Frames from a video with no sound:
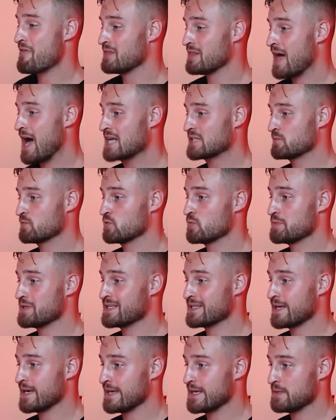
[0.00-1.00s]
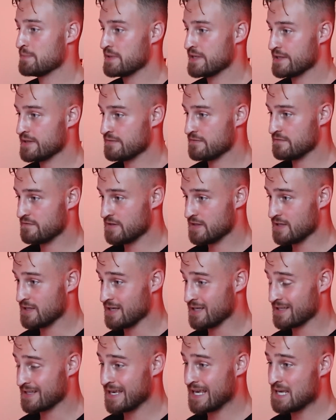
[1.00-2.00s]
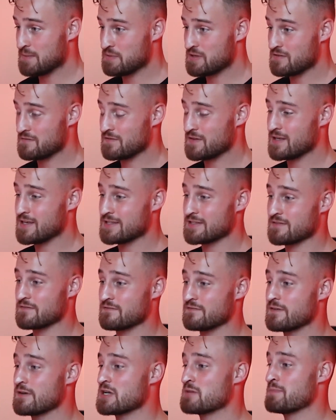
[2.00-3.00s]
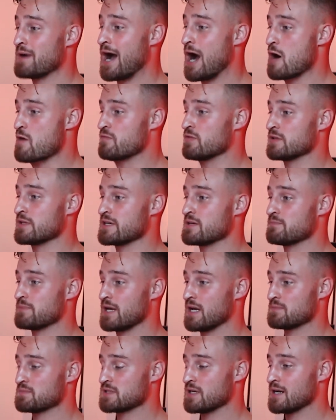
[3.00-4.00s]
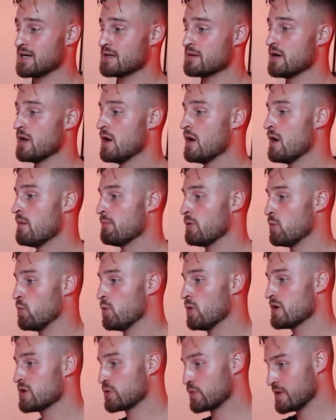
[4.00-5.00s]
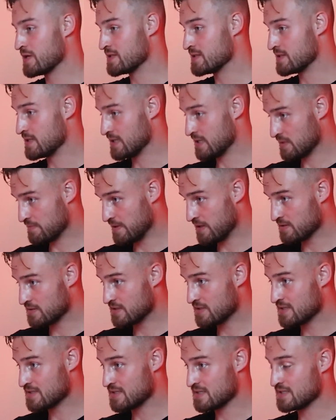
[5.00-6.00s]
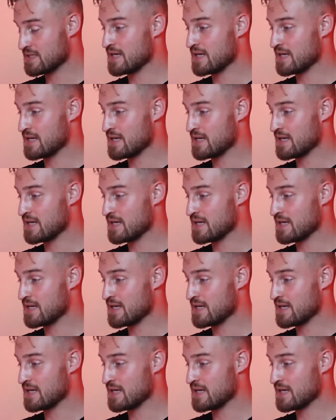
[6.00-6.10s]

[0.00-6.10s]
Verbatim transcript: And the last one would be KPV. And KPV is a very powerful healing peptide. But one great thing about this